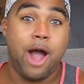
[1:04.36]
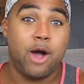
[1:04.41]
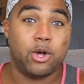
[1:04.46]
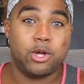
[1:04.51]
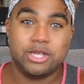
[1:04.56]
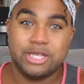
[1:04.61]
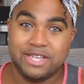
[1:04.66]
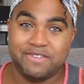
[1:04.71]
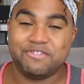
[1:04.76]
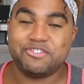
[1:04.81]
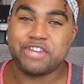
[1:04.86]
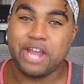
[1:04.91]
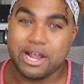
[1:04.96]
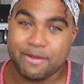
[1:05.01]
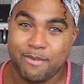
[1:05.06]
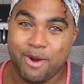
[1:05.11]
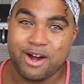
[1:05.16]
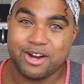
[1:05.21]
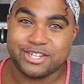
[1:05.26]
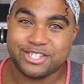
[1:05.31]
I'll leave
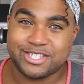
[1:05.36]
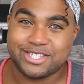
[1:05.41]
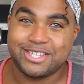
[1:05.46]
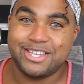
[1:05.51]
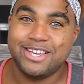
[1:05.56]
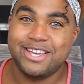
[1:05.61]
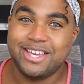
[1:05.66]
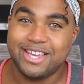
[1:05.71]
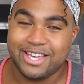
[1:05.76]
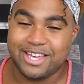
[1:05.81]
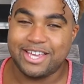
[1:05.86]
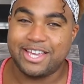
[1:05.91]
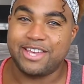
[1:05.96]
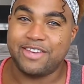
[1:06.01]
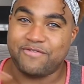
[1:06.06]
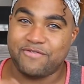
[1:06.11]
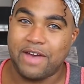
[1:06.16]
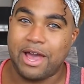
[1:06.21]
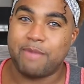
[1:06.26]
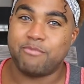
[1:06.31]
check marks
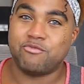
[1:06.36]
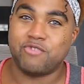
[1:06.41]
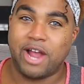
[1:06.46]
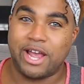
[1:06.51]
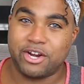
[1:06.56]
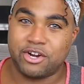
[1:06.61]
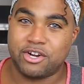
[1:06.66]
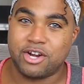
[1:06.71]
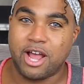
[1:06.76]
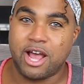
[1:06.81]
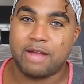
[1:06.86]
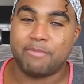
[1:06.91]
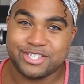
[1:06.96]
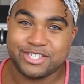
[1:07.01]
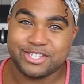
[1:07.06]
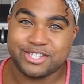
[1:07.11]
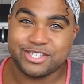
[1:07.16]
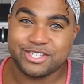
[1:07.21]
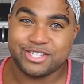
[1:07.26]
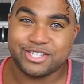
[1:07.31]
if I'm right or not.
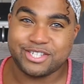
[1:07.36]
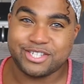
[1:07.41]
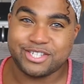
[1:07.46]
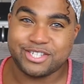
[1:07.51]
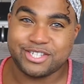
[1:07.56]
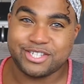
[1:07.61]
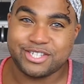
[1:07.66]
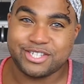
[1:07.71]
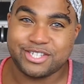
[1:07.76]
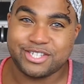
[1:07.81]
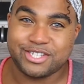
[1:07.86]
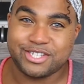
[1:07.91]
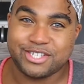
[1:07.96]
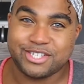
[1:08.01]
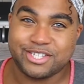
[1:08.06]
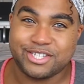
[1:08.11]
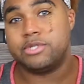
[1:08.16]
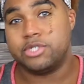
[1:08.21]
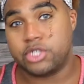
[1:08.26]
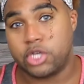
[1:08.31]

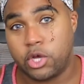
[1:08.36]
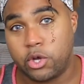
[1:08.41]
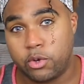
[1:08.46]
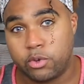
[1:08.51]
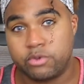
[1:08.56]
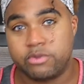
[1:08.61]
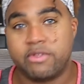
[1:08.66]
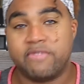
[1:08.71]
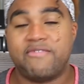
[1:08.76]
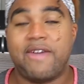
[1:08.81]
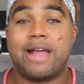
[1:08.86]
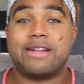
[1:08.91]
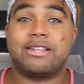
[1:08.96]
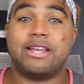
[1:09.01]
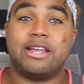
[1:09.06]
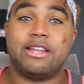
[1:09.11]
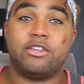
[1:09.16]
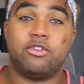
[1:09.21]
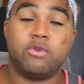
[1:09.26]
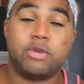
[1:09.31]
So the fact
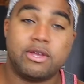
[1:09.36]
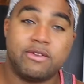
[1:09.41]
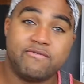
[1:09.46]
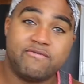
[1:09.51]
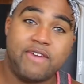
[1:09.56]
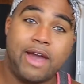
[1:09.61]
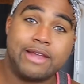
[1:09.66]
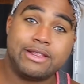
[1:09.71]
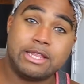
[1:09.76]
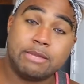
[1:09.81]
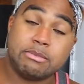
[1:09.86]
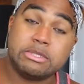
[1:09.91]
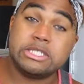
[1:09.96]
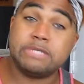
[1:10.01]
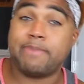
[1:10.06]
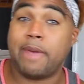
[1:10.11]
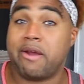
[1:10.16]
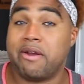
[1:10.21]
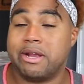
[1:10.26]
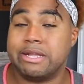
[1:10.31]
that you can find them
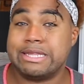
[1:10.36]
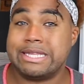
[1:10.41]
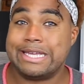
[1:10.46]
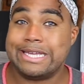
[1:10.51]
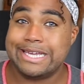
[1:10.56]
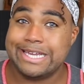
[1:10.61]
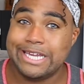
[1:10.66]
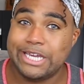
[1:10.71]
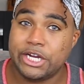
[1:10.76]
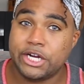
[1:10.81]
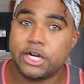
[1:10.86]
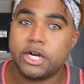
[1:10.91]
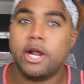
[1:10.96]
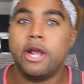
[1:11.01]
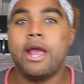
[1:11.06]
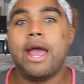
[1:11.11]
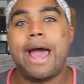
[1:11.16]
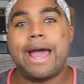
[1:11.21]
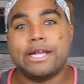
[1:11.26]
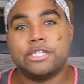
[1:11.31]
sparingly
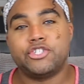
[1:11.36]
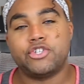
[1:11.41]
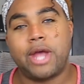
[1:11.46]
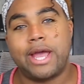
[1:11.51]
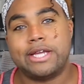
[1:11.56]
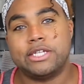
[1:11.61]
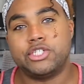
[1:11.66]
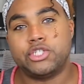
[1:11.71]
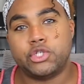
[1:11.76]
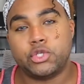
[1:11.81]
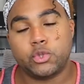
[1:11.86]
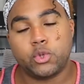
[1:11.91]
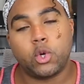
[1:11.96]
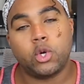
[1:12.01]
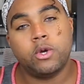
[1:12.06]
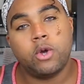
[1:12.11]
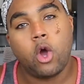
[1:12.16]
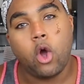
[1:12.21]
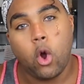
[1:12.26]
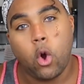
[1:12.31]
here, I tried to
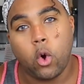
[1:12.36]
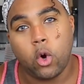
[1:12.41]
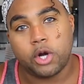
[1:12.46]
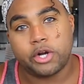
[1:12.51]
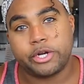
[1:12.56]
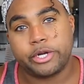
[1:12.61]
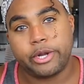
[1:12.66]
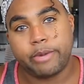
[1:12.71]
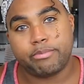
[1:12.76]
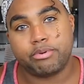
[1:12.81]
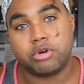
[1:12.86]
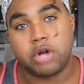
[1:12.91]
hoard